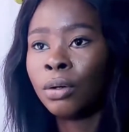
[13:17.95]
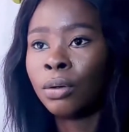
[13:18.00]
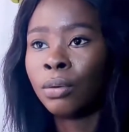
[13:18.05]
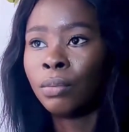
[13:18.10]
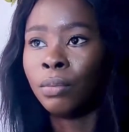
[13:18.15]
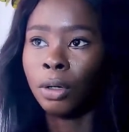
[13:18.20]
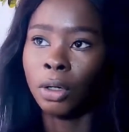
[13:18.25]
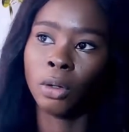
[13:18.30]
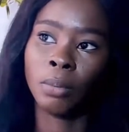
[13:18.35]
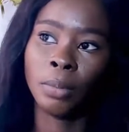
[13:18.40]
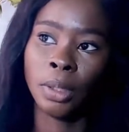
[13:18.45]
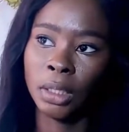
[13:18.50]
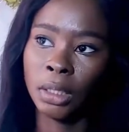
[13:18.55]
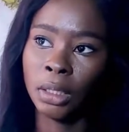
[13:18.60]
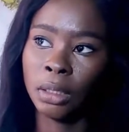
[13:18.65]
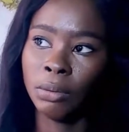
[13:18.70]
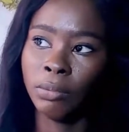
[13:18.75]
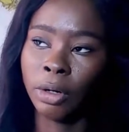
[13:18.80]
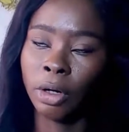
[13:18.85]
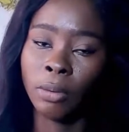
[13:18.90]

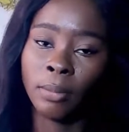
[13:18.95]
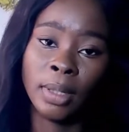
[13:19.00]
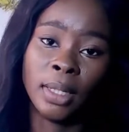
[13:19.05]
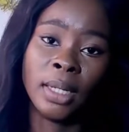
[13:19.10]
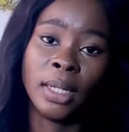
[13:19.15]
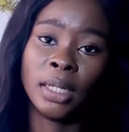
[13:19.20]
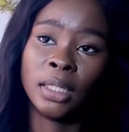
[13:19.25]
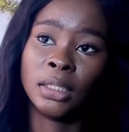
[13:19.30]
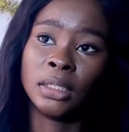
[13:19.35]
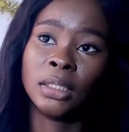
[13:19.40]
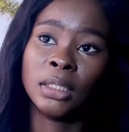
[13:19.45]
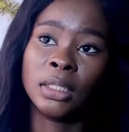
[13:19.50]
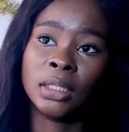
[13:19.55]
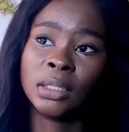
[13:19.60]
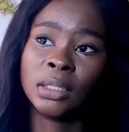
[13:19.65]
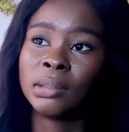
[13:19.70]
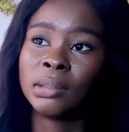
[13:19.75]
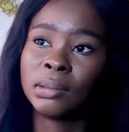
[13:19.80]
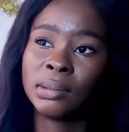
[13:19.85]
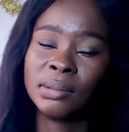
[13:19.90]
recommended
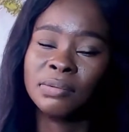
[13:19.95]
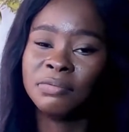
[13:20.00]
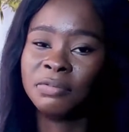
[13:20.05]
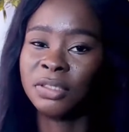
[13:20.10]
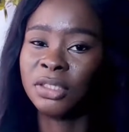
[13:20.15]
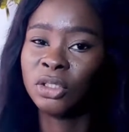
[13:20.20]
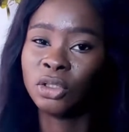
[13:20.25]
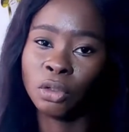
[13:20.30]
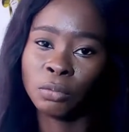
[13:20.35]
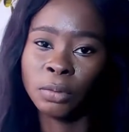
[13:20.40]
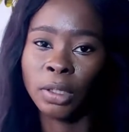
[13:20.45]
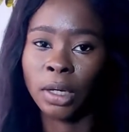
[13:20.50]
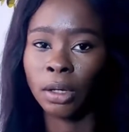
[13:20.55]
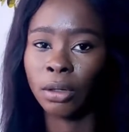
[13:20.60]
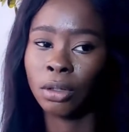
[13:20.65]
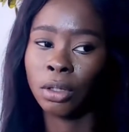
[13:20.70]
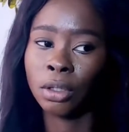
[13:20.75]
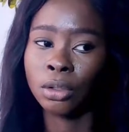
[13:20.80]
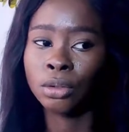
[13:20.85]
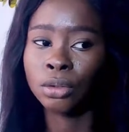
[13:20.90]
fix up that you
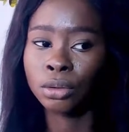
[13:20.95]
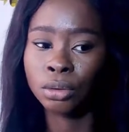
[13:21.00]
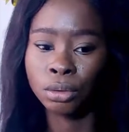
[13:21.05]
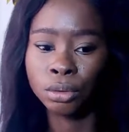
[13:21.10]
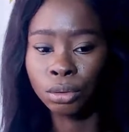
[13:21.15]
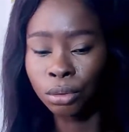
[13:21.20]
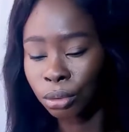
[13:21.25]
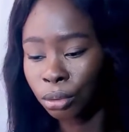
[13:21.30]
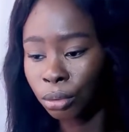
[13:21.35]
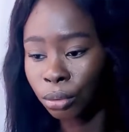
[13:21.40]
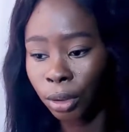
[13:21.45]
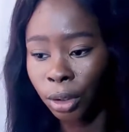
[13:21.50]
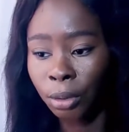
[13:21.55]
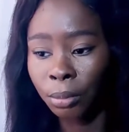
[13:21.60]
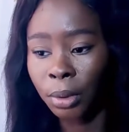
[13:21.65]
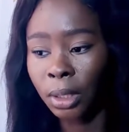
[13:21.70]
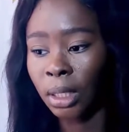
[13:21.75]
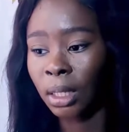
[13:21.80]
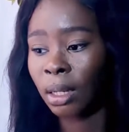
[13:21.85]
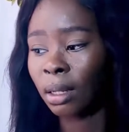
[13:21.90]
need to do,
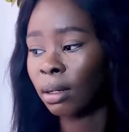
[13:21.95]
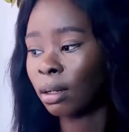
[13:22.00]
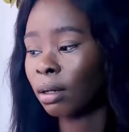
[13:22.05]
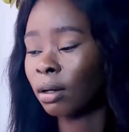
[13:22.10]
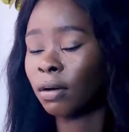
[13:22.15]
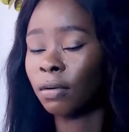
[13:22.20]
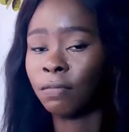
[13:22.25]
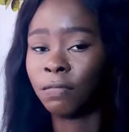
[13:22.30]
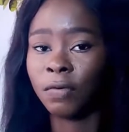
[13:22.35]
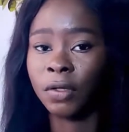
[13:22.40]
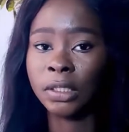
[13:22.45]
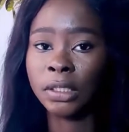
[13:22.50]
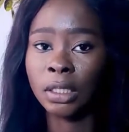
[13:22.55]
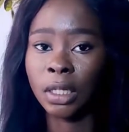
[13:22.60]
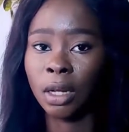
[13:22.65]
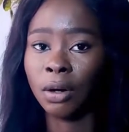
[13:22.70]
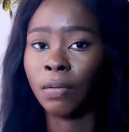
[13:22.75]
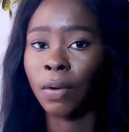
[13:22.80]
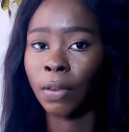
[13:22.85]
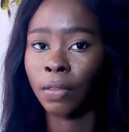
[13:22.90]
recommended fixing
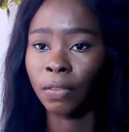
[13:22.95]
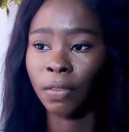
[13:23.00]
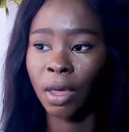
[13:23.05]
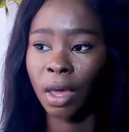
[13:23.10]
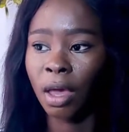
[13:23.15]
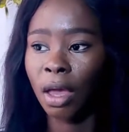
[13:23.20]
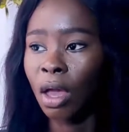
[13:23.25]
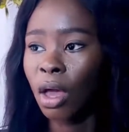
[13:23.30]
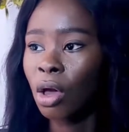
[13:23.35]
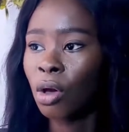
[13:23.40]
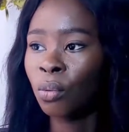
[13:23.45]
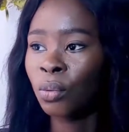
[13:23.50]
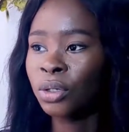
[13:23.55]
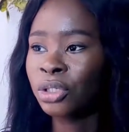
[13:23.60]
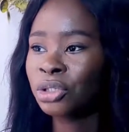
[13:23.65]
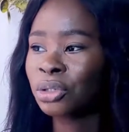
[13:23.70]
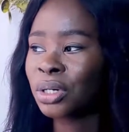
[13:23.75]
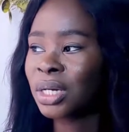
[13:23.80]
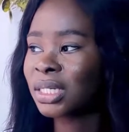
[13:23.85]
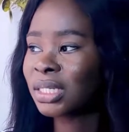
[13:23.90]
here and there,
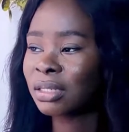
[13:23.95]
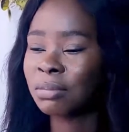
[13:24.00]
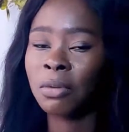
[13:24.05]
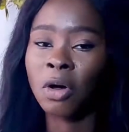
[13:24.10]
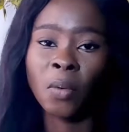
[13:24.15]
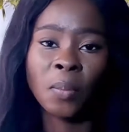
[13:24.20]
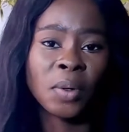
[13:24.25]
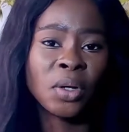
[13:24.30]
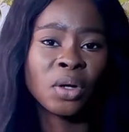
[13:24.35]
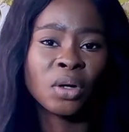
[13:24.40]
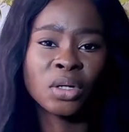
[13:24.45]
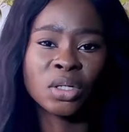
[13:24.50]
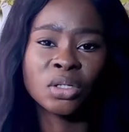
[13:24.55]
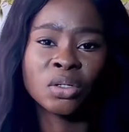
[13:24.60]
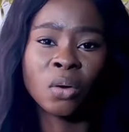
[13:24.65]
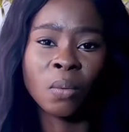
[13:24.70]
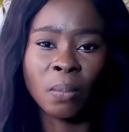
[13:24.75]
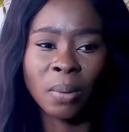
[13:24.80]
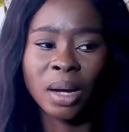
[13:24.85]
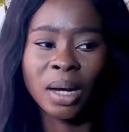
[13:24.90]
which honestly in my opinion is
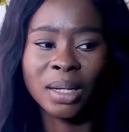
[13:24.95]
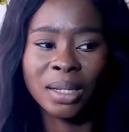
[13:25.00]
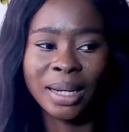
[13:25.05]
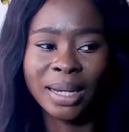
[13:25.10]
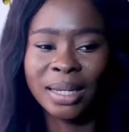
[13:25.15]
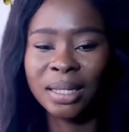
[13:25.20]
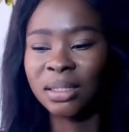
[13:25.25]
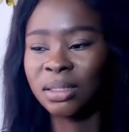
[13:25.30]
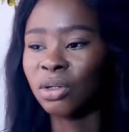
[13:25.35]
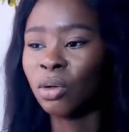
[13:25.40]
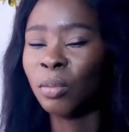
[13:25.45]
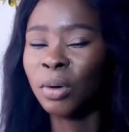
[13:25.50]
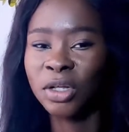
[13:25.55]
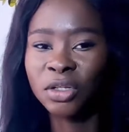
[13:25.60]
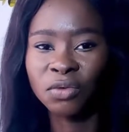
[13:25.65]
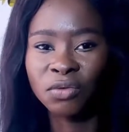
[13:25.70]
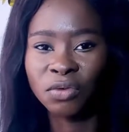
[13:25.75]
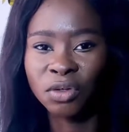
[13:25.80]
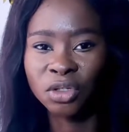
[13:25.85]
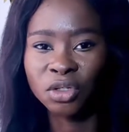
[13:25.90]
not bad. Like, it's not bad
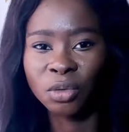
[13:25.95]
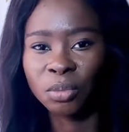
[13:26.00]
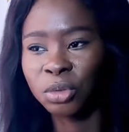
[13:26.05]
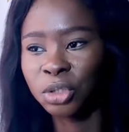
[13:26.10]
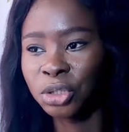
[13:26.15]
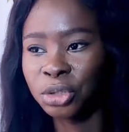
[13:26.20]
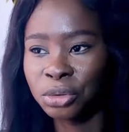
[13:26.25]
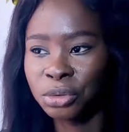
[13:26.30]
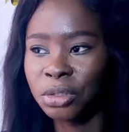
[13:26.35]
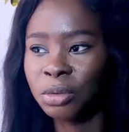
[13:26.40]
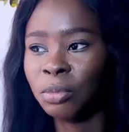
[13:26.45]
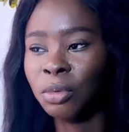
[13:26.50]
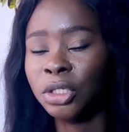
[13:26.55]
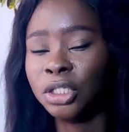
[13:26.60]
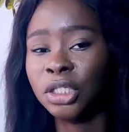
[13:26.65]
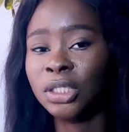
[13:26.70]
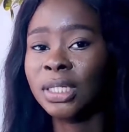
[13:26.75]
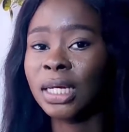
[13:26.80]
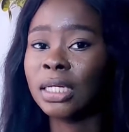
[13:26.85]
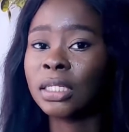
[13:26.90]
to fix up issues, but it's
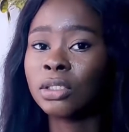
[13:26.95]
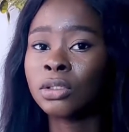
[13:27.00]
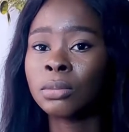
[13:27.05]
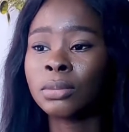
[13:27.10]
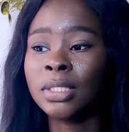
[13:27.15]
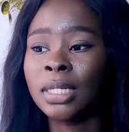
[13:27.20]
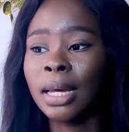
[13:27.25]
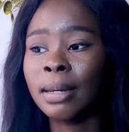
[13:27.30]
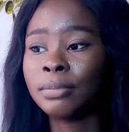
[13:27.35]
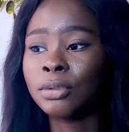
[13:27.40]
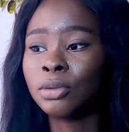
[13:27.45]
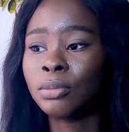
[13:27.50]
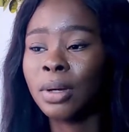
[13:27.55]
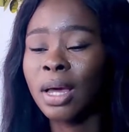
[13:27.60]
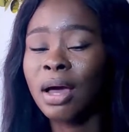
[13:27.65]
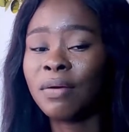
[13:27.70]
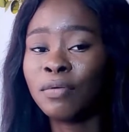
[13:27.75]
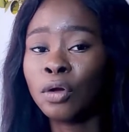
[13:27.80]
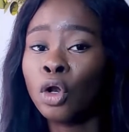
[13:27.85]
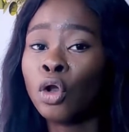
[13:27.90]
just that sometimes you may
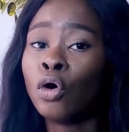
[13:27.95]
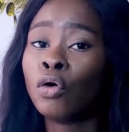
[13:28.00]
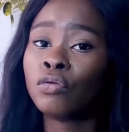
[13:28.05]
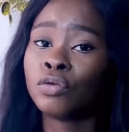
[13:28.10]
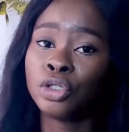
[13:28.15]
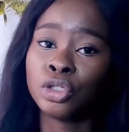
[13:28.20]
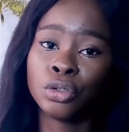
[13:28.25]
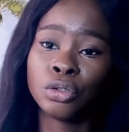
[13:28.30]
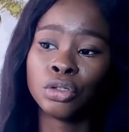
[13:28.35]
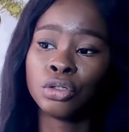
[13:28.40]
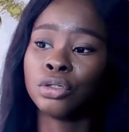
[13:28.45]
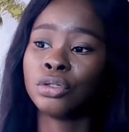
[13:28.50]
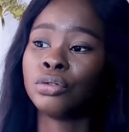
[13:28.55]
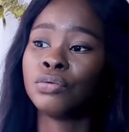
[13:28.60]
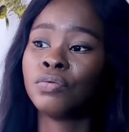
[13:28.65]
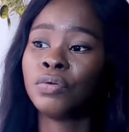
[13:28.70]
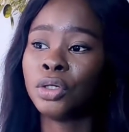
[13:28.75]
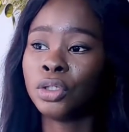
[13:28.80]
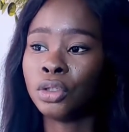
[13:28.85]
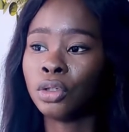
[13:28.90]
have a lot of issues to
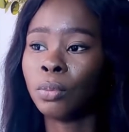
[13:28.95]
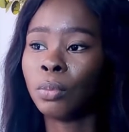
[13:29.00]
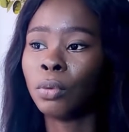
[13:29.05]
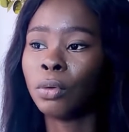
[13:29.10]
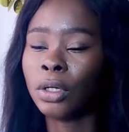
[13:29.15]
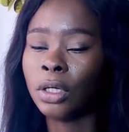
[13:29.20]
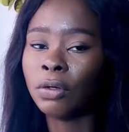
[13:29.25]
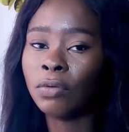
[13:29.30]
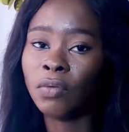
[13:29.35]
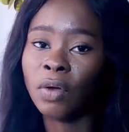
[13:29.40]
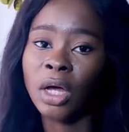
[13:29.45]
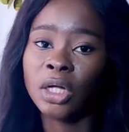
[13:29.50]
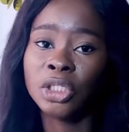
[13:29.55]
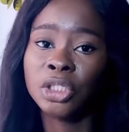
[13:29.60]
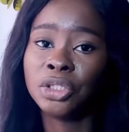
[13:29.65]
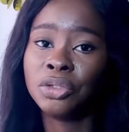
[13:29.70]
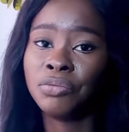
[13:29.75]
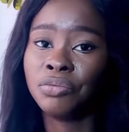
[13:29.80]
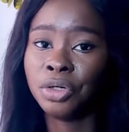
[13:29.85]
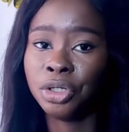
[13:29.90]
fix up, but if you
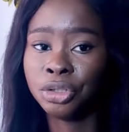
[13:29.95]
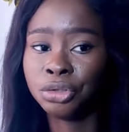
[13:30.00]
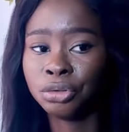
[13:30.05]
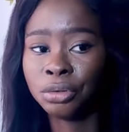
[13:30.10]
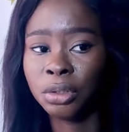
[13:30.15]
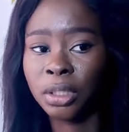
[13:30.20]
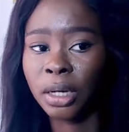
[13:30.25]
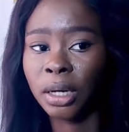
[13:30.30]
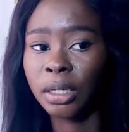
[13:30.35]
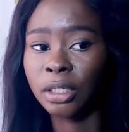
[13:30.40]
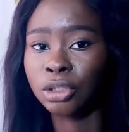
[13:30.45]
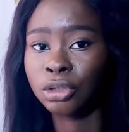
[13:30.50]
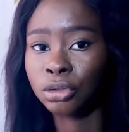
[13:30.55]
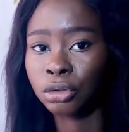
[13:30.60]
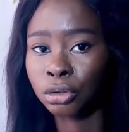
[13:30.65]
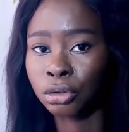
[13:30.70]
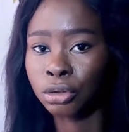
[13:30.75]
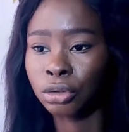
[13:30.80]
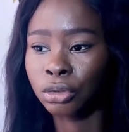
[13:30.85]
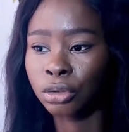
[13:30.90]
actually read through their
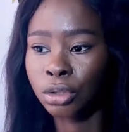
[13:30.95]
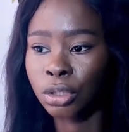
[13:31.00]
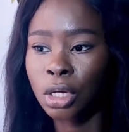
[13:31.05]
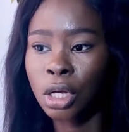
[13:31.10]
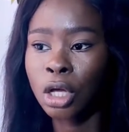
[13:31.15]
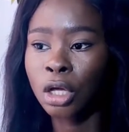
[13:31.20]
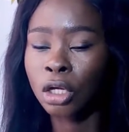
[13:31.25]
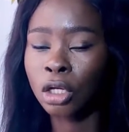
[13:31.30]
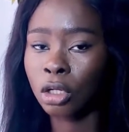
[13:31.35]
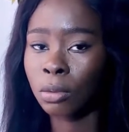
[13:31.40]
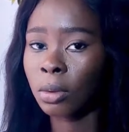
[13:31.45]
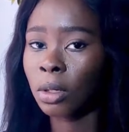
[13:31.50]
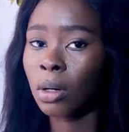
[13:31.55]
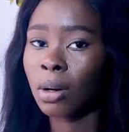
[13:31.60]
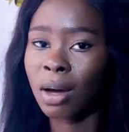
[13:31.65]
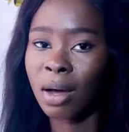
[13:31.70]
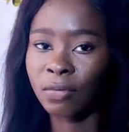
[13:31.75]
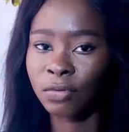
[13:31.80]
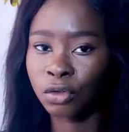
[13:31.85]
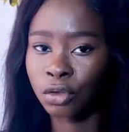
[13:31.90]
instructions, you may not
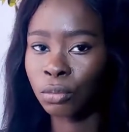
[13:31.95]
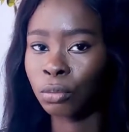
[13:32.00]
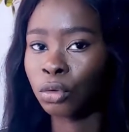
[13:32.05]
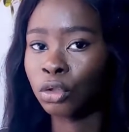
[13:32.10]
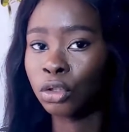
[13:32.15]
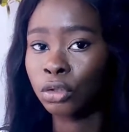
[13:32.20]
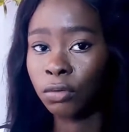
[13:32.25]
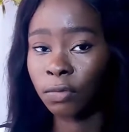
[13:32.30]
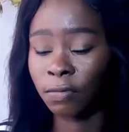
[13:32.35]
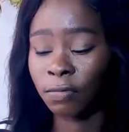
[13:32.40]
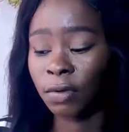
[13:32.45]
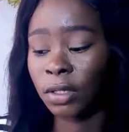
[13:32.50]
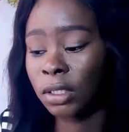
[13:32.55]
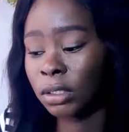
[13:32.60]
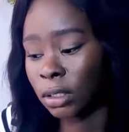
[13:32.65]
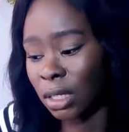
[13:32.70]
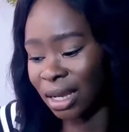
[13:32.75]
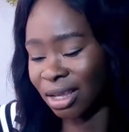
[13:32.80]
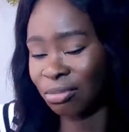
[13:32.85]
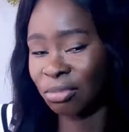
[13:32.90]
have so much to fix,
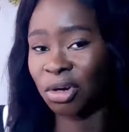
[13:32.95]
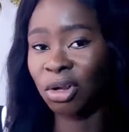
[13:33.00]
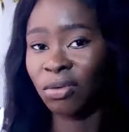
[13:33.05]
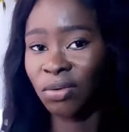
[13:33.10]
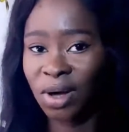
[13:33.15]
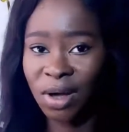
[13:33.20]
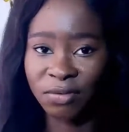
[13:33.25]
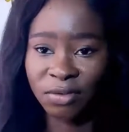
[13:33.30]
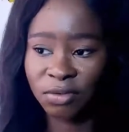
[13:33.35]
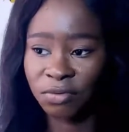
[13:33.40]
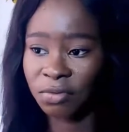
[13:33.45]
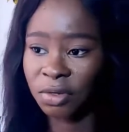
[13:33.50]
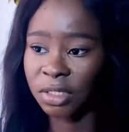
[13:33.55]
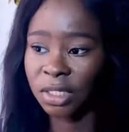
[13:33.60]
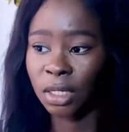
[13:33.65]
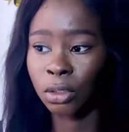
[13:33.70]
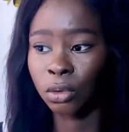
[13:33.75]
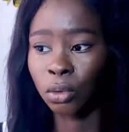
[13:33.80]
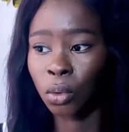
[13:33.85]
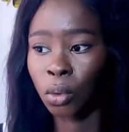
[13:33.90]
and you may not have to fix
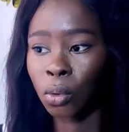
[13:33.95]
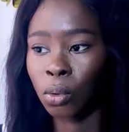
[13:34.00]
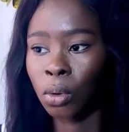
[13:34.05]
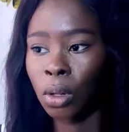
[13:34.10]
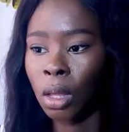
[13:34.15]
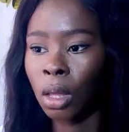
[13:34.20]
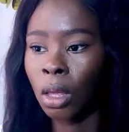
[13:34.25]
at all.